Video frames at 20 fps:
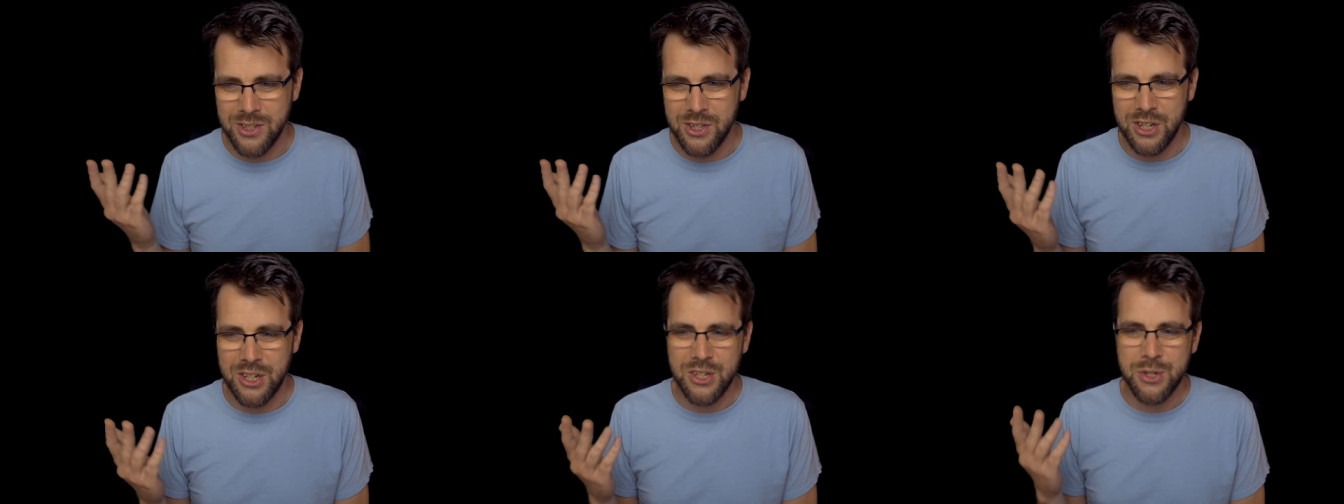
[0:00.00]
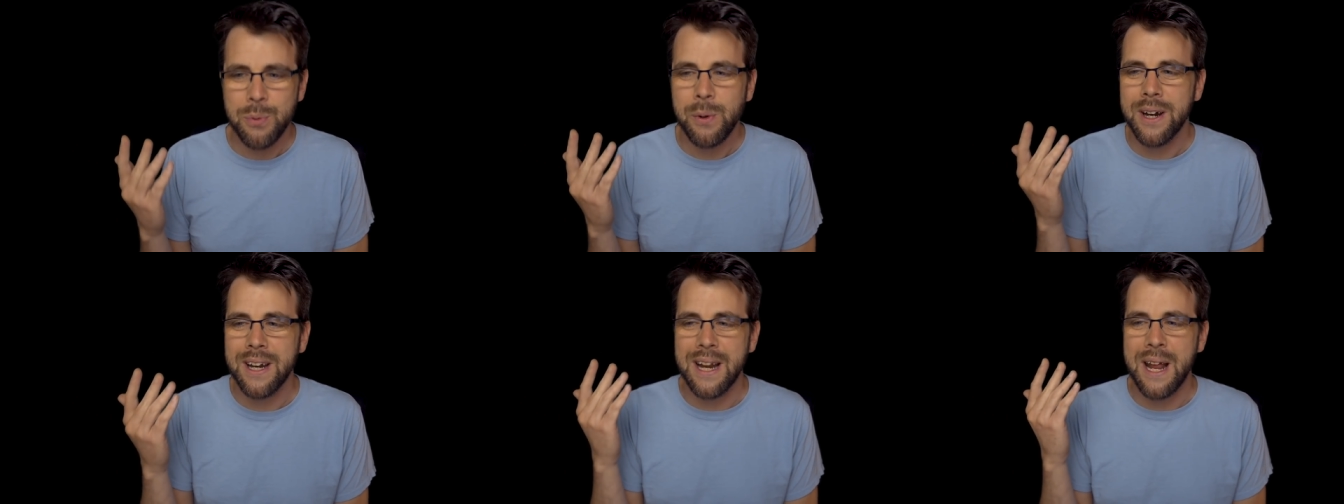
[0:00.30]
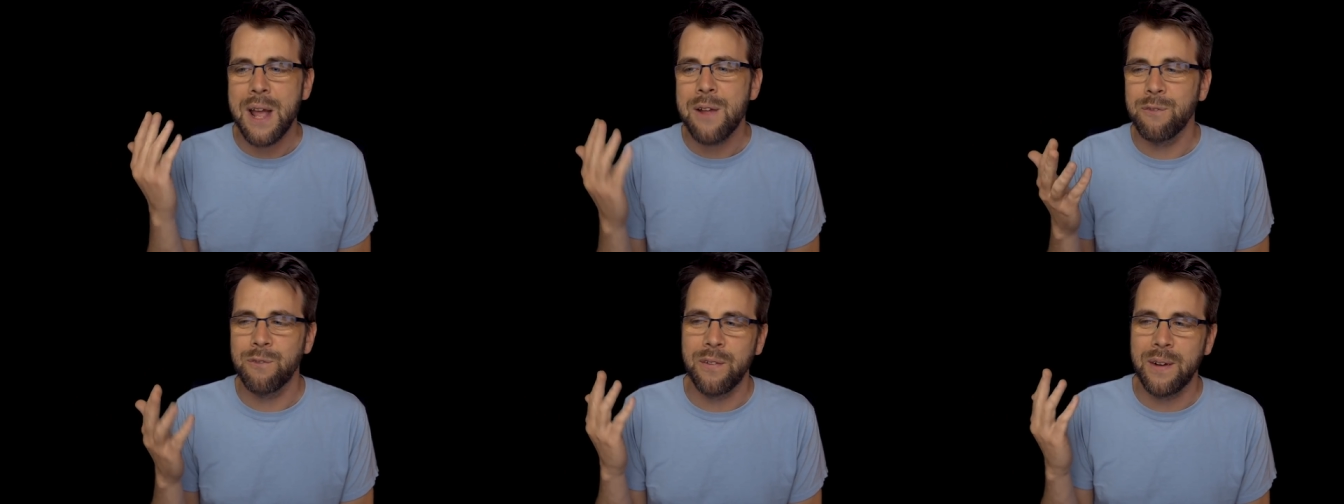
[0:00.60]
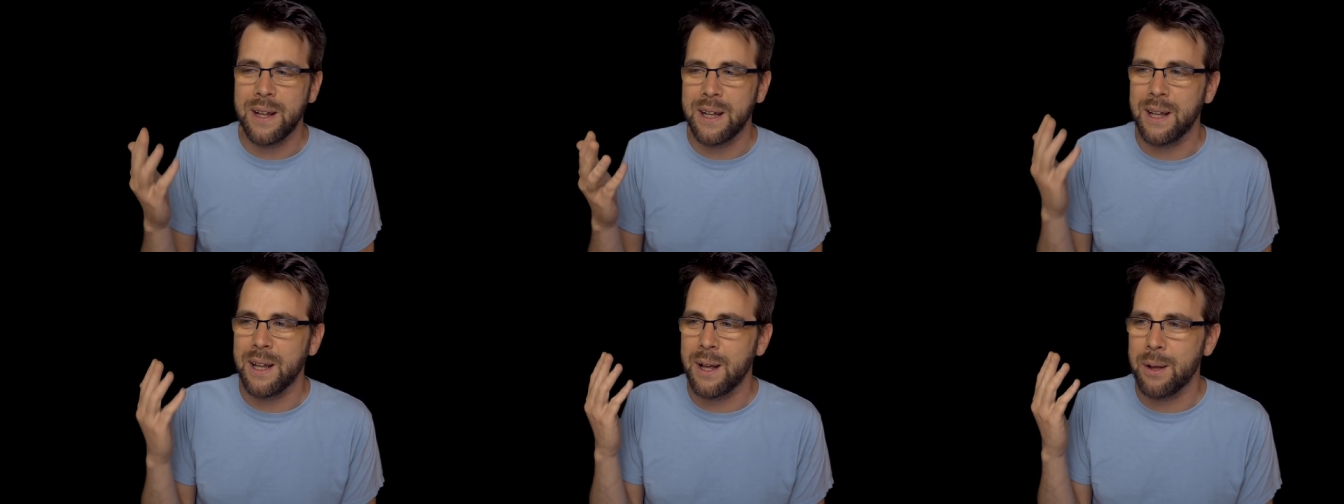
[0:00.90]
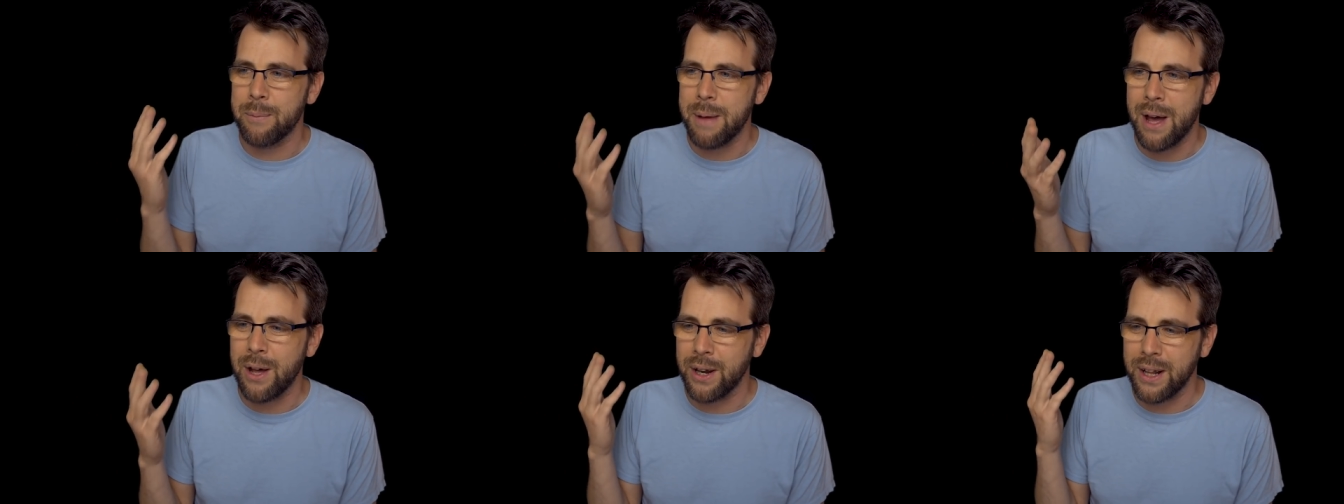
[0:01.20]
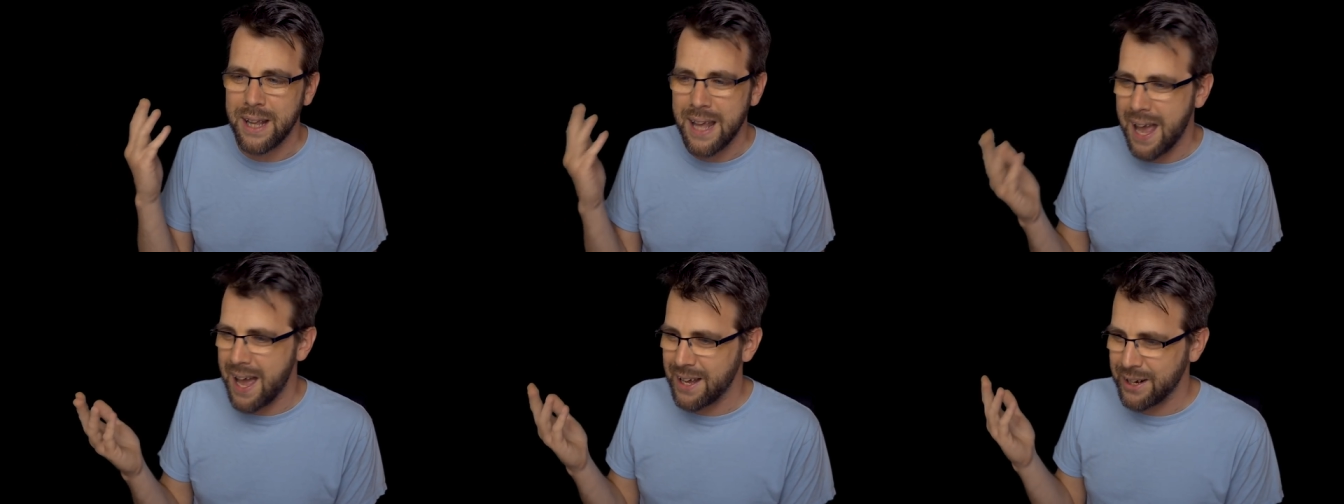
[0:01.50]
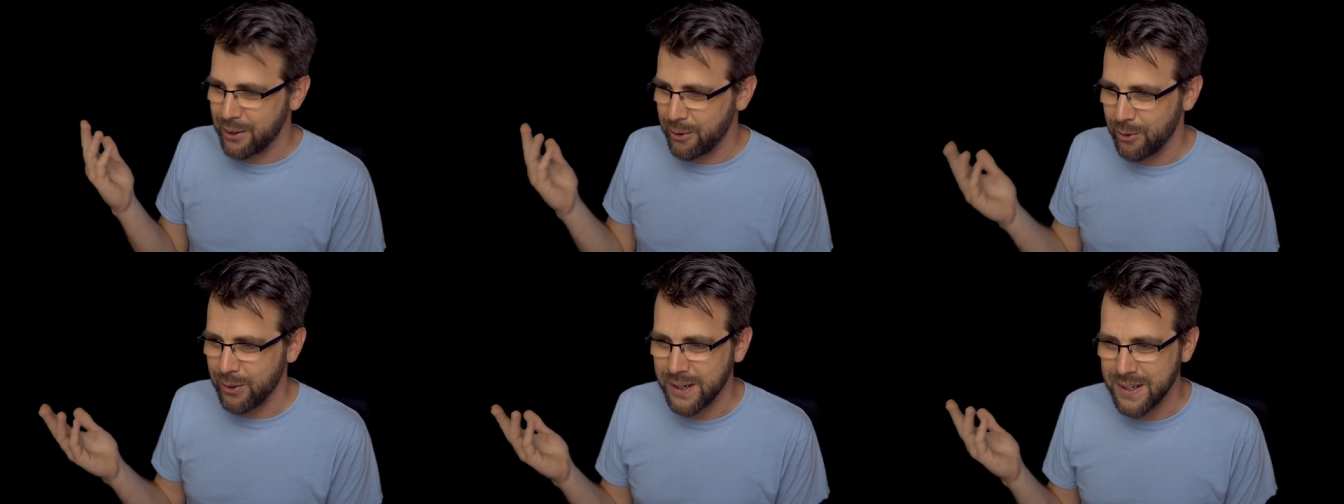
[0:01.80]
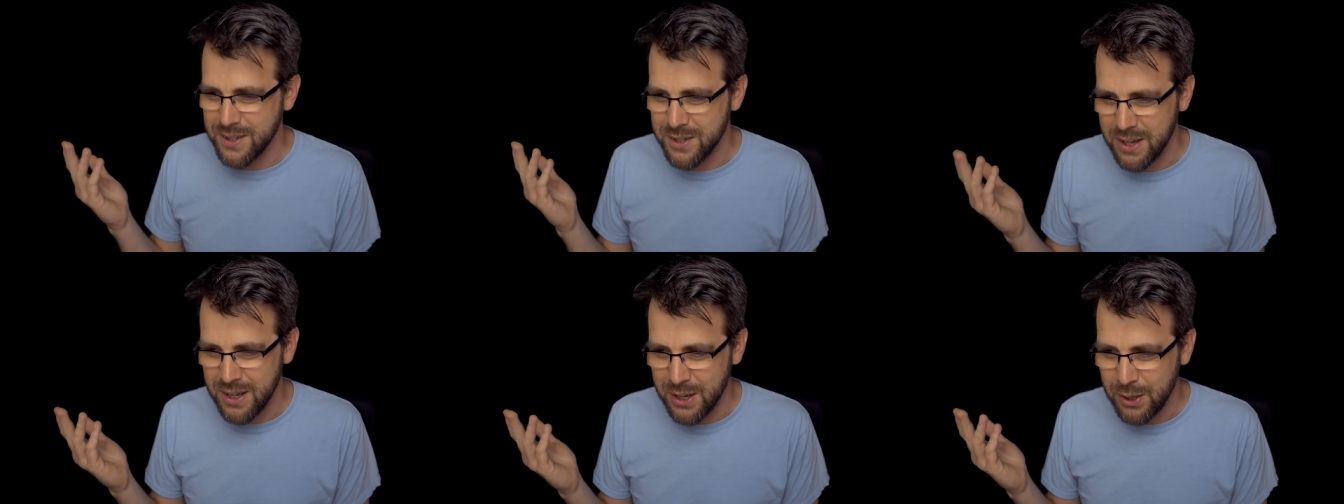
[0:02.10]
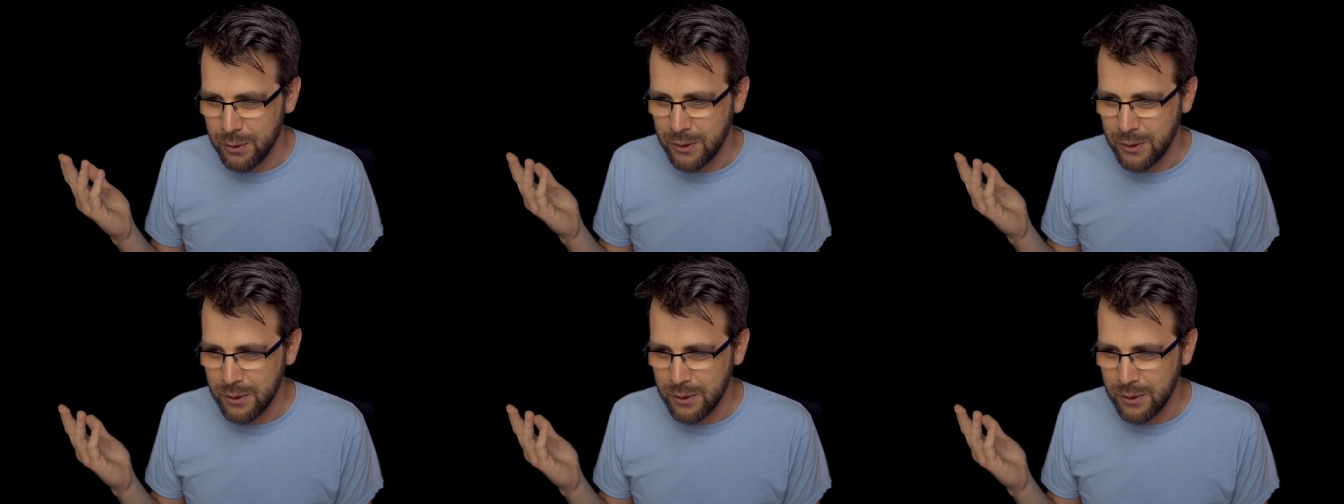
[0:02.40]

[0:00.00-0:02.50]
So you just want an infinite amount of categories,